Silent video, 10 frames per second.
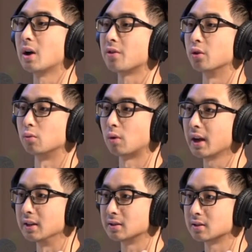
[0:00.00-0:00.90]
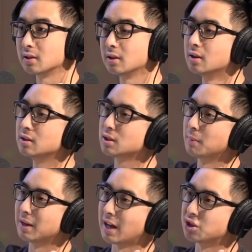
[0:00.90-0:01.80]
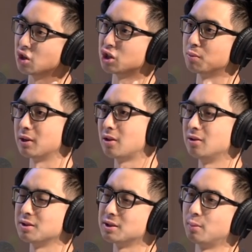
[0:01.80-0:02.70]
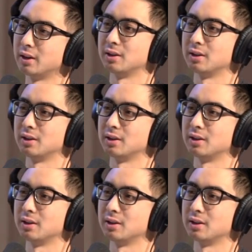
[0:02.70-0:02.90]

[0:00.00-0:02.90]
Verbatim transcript: had the right to make that judgment call on someone